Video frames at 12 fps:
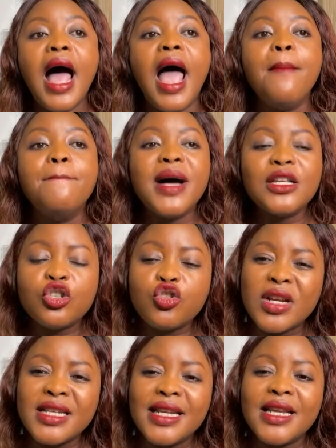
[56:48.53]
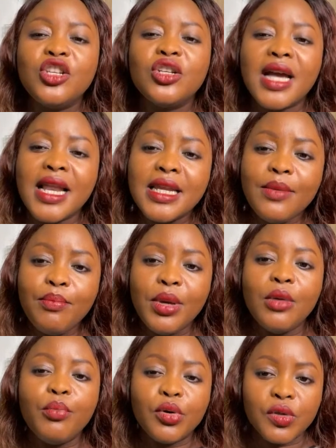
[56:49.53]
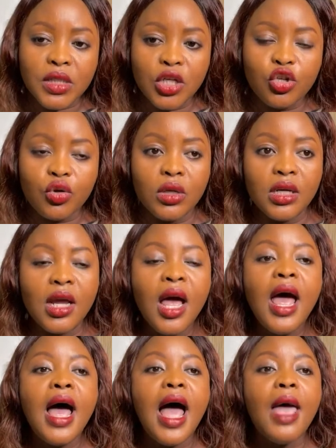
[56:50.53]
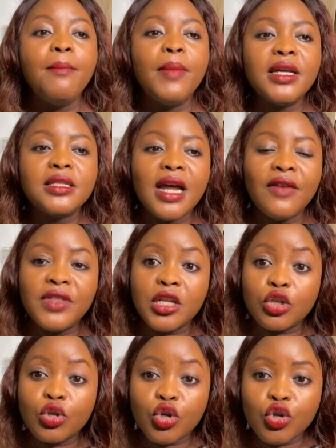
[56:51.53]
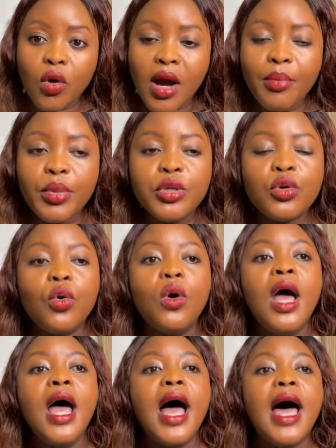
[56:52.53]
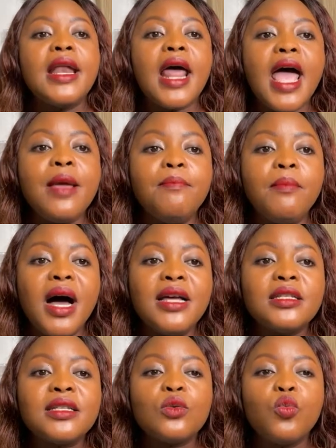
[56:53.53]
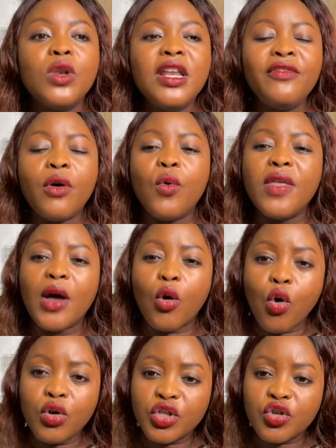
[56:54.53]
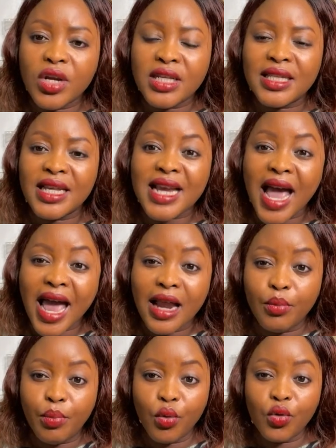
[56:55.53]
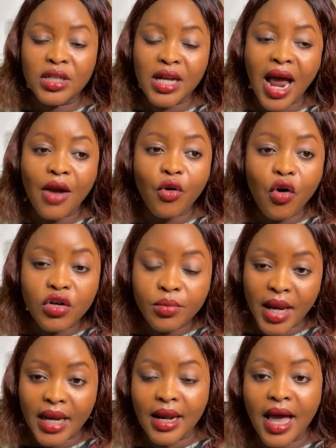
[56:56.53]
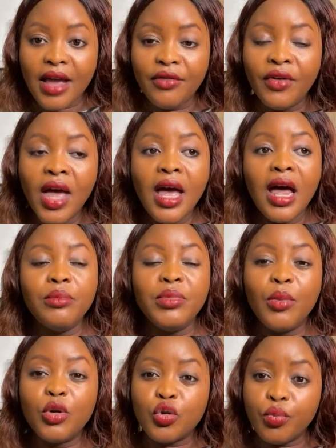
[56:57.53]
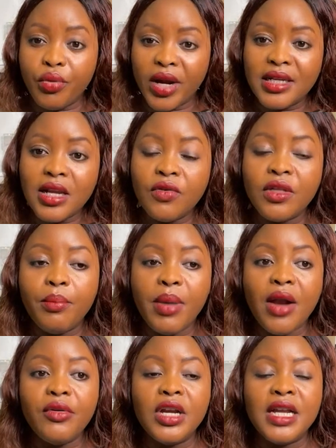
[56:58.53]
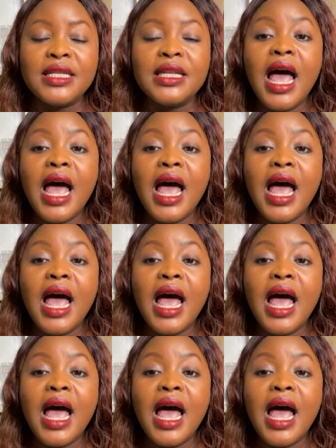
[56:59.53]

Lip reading: I must strategically be positioned. I must have the social capital, and I must live away the constraints that I had put around my life, and be able to break down the barriers